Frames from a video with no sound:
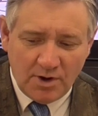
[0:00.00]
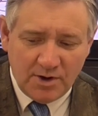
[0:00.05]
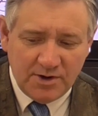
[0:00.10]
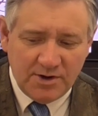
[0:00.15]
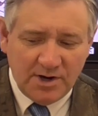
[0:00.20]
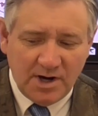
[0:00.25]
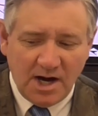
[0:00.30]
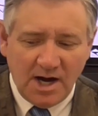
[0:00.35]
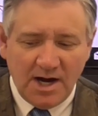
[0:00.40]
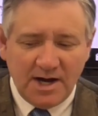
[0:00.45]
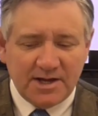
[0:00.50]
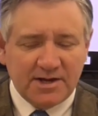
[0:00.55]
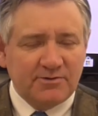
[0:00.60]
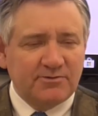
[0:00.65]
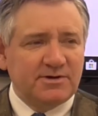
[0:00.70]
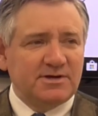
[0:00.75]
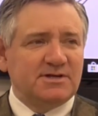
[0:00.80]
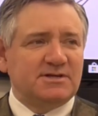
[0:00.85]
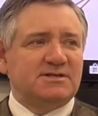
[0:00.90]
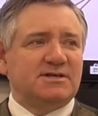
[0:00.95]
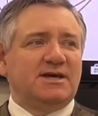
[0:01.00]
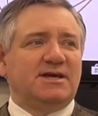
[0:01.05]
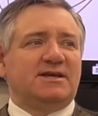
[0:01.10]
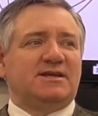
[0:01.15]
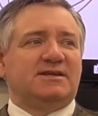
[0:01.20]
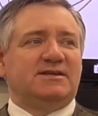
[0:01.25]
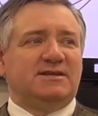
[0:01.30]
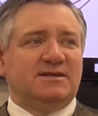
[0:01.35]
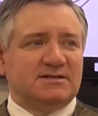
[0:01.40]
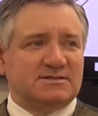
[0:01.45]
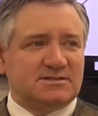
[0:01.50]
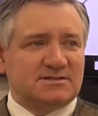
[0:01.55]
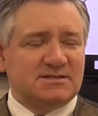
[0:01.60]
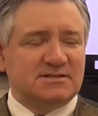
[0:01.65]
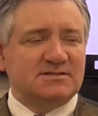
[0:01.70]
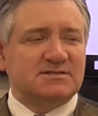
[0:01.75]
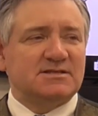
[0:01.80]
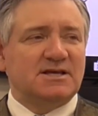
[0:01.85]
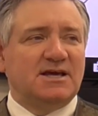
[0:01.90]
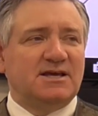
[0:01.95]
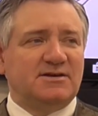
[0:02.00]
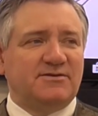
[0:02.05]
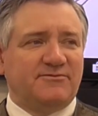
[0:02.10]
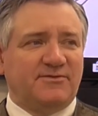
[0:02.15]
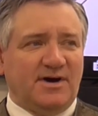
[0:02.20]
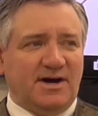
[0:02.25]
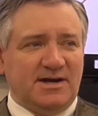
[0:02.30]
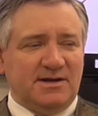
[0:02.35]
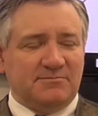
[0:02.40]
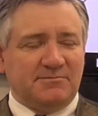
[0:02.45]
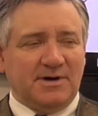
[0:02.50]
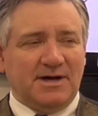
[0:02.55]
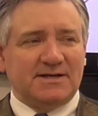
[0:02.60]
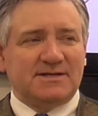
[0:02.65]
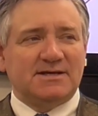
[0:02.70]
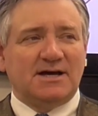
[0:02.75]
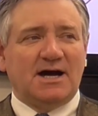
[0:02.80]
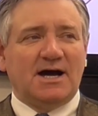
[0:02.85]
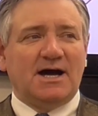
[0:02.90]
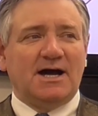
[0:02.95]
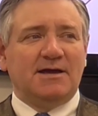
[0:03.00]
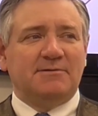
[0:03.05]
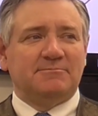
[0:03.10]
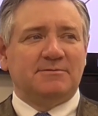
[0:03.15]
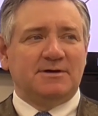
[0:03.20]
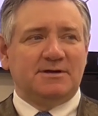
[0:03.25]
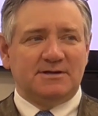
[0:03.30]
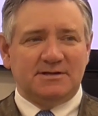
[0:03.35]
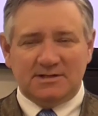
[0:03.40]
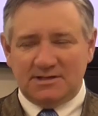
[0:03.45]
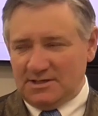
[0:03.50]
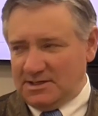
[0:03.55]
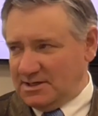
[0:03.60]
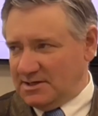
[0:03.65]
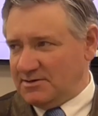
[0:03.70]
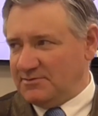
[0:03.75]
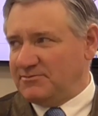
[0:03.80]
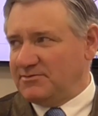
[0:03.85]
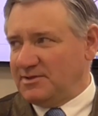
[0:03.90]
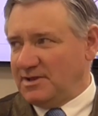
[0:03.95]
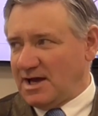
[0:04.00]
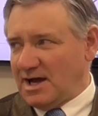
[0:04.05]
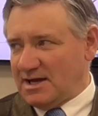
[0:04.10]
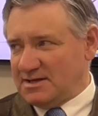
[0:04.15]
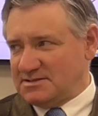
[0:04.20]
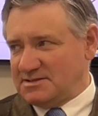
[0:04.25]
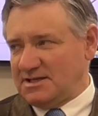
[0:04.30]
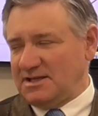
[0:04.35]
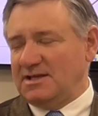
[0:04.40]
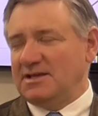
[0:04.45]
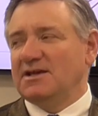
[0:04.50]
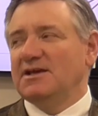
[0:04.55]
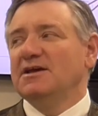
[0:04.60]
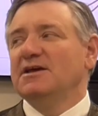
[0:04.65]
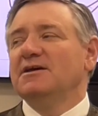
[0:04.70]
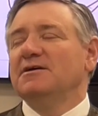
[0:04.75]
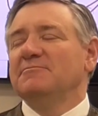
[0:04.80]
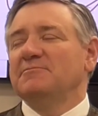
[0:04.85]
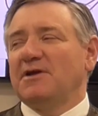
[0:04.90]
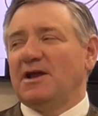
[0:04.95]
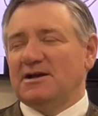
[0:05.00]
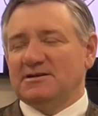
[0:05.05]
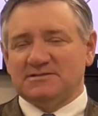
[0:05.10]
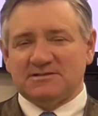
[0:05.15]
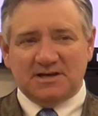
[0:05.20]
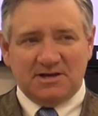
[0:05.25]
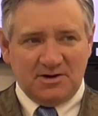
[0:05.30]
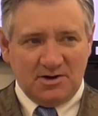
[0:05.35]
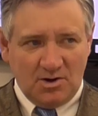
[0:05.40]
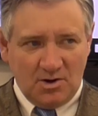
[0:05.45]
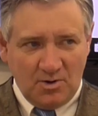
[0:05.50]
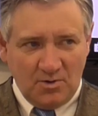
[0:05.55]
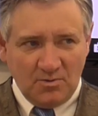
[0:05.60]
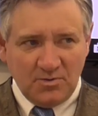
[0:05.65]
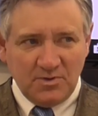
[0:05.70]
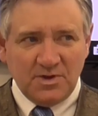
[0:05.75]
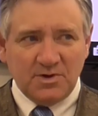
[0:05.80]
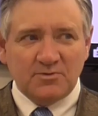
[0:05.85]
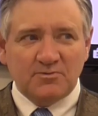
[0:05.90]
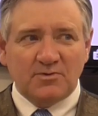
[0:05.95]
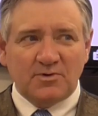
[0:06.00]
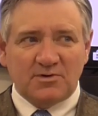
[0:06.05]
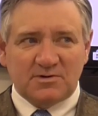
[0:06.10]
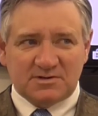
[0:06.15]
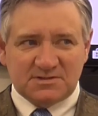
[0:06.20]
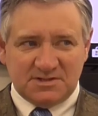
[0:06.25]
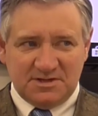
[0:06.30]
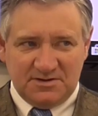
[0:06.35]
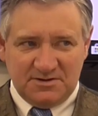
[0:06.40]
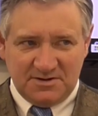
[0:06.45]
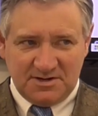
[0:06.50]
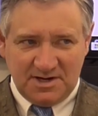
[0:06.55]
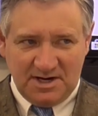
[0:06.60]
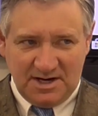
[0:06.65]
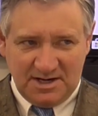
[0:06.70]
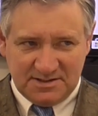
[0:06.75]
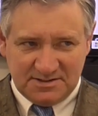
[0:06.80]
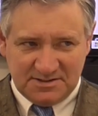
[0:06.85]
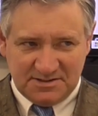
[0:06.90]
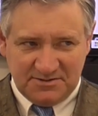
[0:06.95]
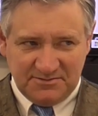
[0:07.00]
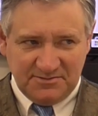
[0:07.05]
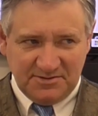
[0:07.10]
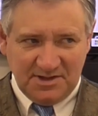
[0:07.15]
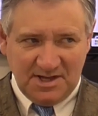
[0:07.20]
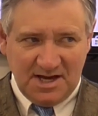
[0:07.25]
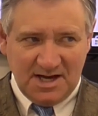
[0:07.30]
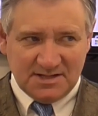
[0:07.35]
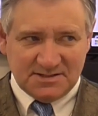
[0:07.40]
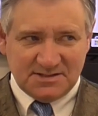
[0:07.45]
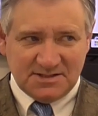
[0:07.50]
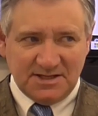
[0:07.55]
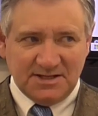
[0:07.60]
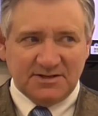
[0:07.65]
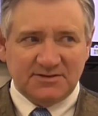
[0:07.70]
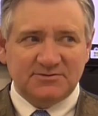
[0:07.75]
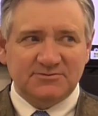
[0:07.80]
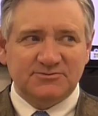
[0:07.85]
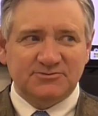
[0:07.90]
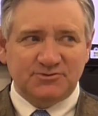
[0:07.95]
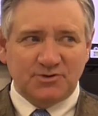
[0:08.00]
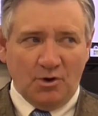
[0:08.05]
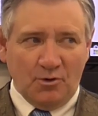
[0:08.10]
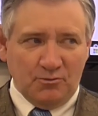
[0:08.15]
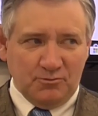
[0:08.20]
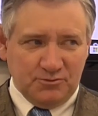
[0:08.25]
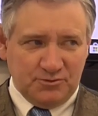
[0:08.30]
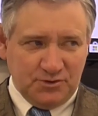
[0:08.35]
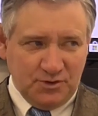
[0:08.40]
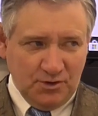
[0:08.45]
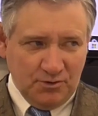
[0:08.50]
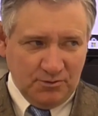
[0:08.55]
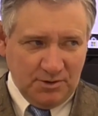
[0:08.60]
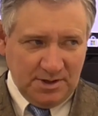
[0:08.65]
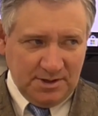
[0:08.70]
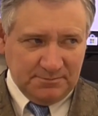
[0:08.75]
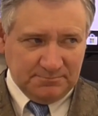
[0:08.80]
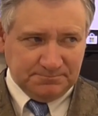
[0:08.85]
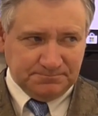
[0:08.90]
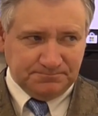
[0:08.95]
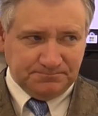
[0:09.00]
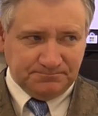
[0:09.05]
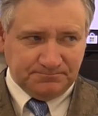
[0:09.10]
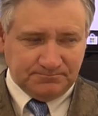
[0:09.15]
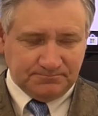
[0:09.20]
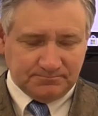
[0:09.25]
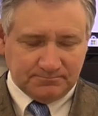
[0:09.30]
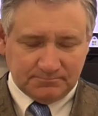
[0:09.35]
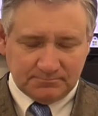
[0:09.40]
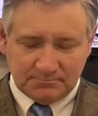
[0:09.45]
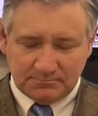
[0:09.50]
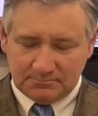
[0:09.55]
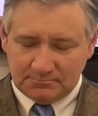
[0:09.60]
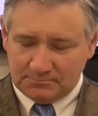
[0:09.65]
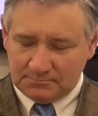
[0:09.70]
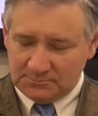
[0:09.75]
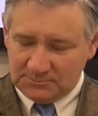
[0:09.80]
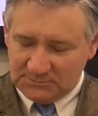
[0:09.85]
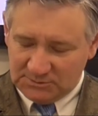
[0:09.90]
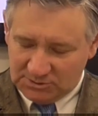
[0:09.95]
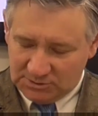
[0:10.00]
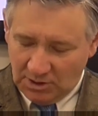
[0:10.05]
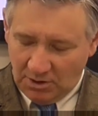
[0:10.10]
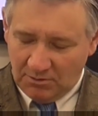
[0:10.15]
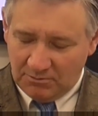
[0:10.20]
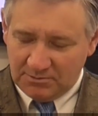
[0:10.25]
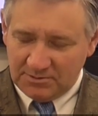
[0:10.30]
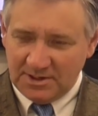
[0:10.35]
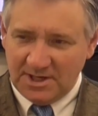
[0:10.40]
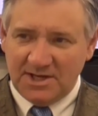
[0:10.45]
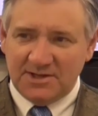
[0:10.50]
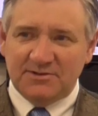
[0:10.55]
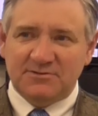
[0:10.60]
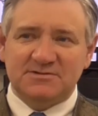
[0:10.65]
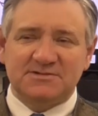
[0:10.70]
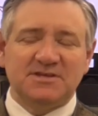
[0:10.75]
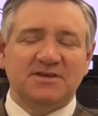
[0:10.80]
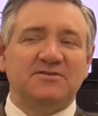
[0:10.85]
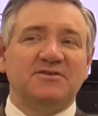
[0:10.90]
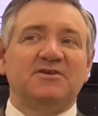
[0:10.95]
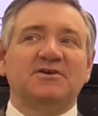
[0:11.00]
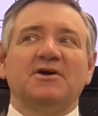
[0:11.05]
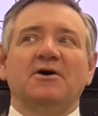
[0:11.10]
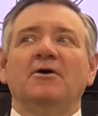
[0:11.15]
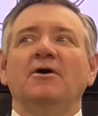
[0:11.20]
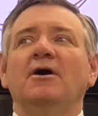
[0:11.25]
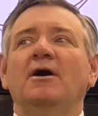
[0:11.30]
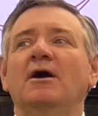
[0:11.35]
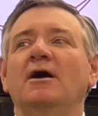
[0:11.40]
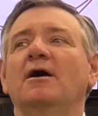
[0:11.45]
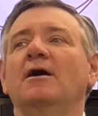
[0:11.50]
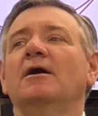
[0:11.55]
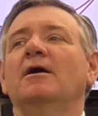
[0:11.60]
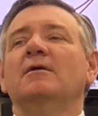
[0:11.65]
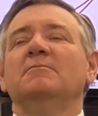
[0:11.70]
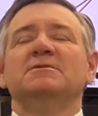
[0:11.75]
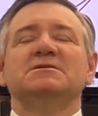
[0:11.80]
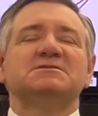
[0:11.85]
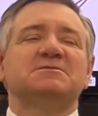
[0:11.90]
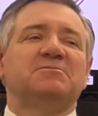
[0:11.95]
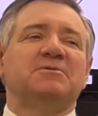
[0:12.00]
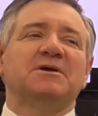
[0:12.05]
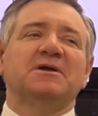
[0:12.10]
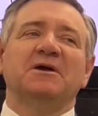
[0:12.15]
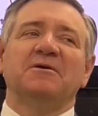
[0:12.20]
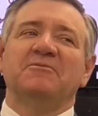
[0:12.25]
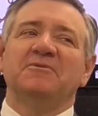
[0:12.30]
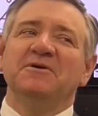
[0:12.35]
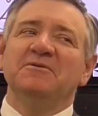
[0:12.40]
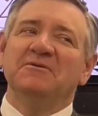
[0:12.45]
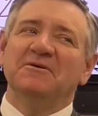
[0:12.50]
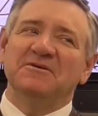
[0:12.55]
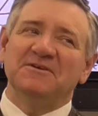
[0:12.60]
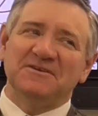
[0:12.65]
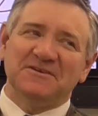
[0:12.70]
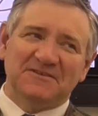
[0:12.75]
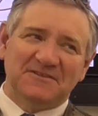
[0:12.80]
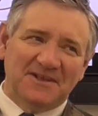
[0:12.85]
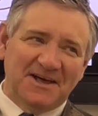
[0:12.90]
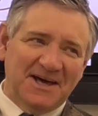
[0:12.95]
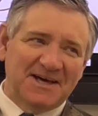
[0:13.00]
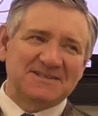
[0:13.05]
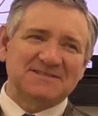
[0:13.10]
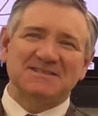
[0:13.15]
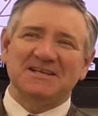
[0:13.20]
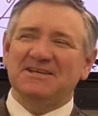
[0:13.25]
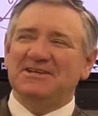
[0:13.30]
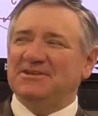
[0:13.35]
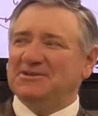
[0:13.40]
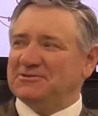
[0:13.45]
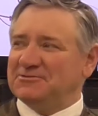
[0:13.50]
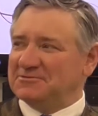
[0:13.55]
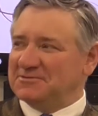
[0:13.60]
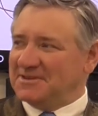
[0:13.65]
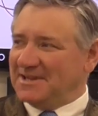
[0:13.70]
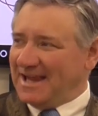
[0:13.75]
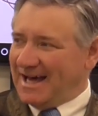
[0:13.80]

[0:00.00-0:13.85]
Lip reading: are not going to take distance and divide it by time to get a velocity, because that only works under constant velocity. Don't do it. Don't. And you sit there and go, oh, Mr. McKemp, we won't do that. It's like, you